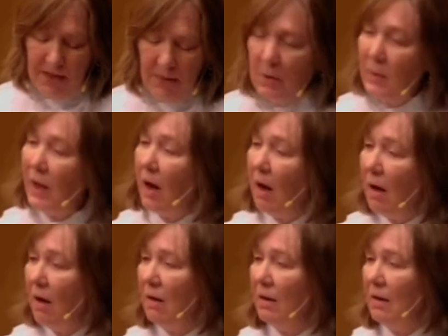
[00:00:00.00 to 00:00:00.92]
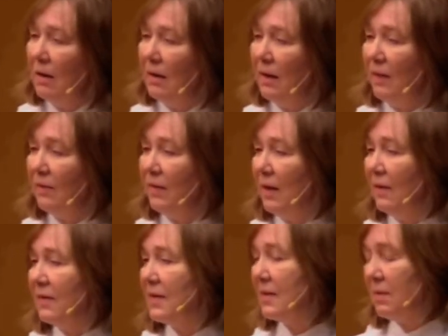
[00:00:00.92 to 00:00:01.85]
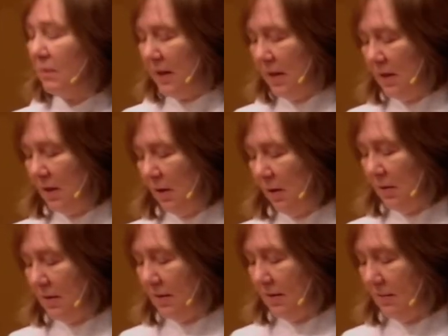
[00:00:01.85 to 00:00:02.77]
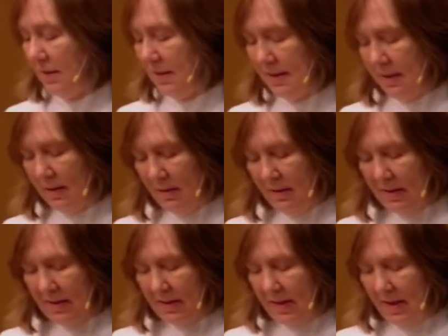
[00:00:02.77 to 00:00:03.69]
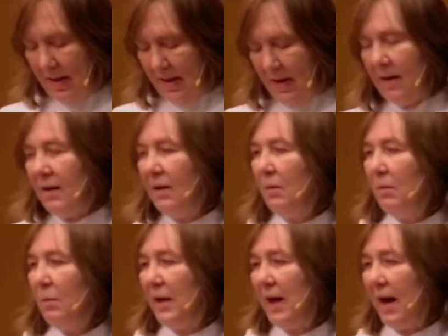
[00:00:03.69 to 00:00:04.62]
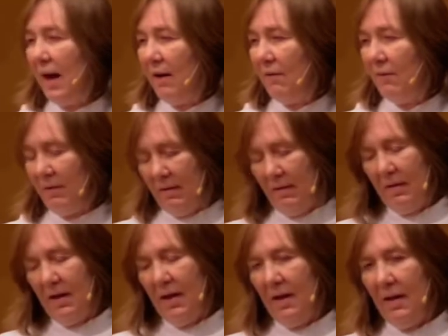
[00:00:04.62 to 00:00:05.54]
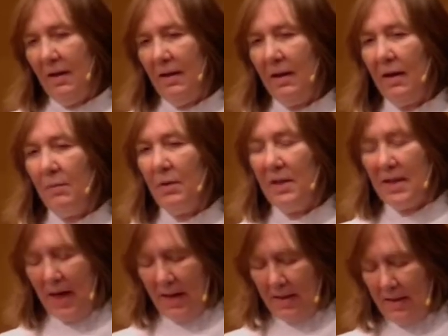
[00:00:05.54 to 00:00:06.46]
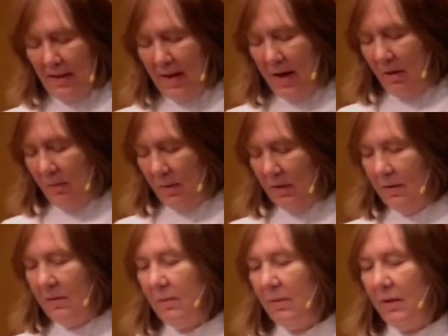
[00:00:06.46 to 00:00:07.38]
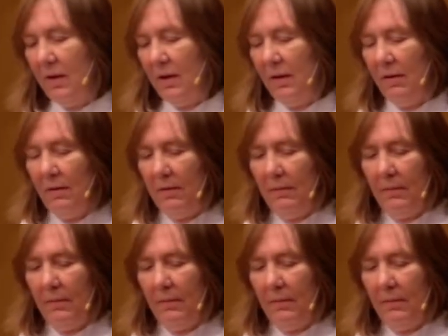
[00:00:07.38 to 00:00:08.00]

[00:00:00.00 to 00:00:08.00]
but we all have gifts we can use, skills we have that can protect and help one another.